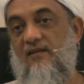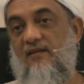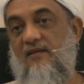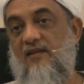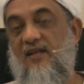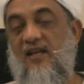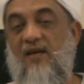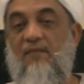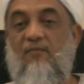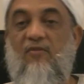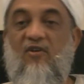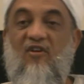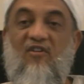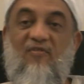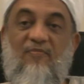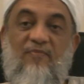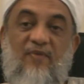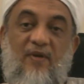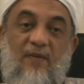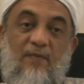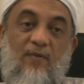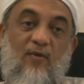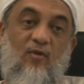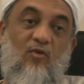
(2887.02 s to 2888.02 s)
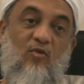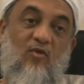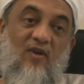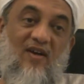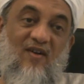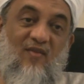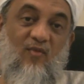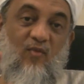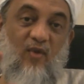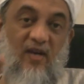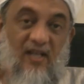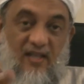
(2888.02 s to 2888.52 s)
The number of people who
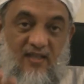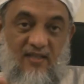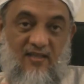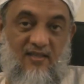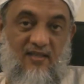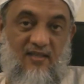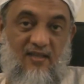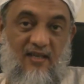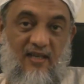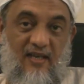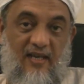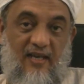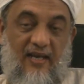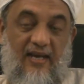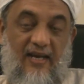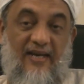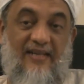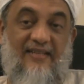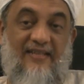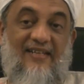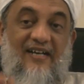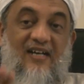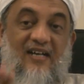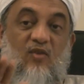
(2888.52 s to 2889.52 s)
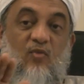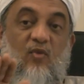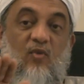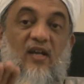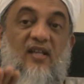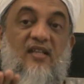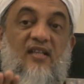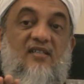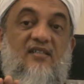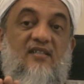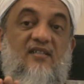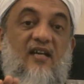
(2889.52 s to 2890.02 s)
have wealth and that
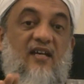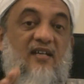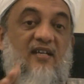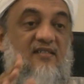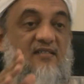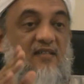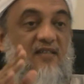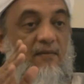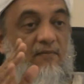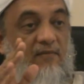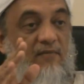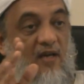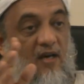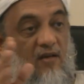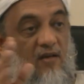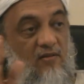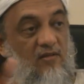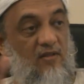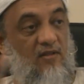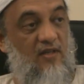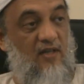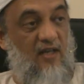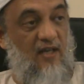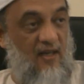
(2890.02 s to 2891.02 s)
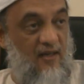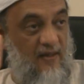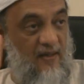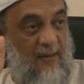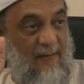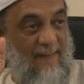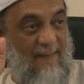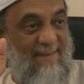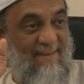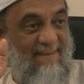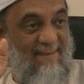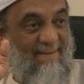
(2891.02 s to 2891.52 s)
wealth takes them down the
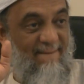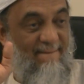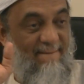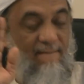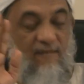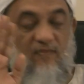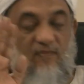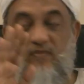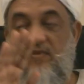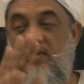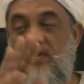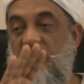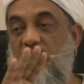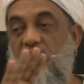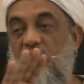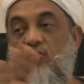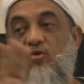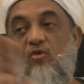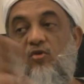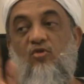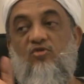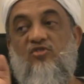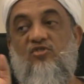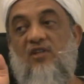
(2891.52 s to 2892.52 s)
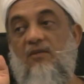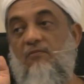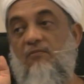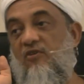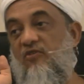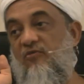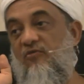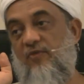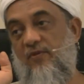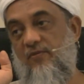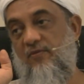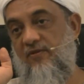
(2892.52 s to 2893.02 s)
drain, huge
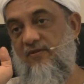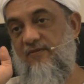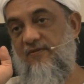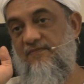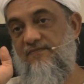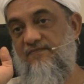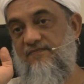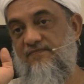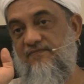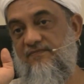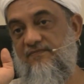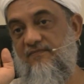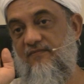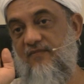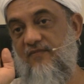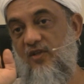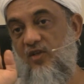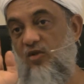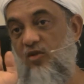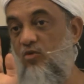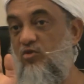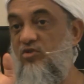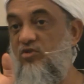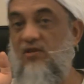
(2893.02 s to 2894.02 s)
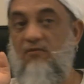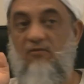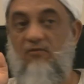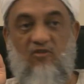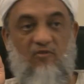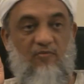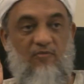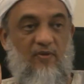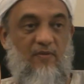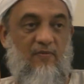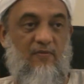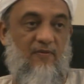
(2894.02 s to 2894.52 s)
number of people. Huge
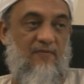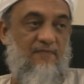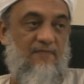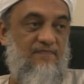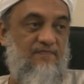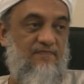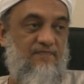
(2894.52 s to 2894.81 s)
number of people.